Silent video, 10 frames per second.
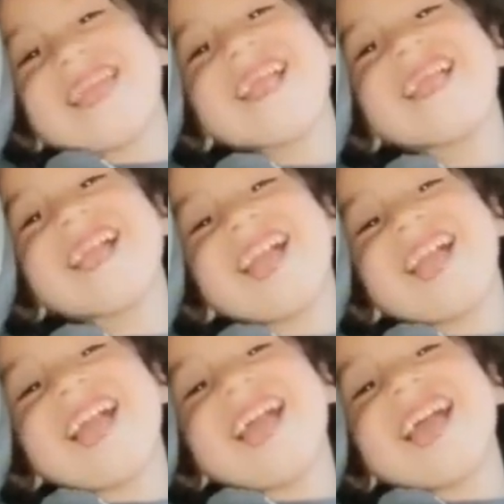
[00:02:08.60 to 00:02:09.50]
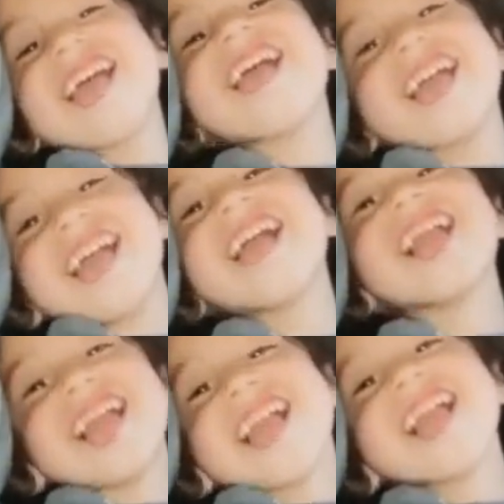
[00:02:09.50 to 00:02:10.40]
you excited, boy?
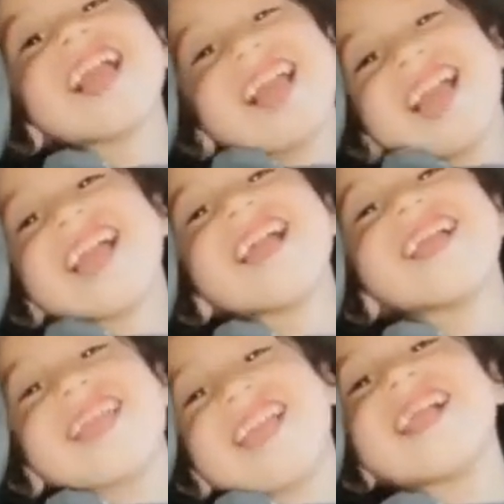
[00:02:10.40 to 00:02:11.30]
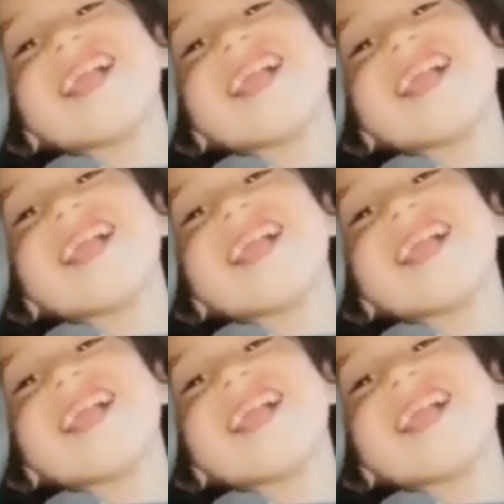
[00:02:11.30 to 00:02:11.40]
You excited, boy?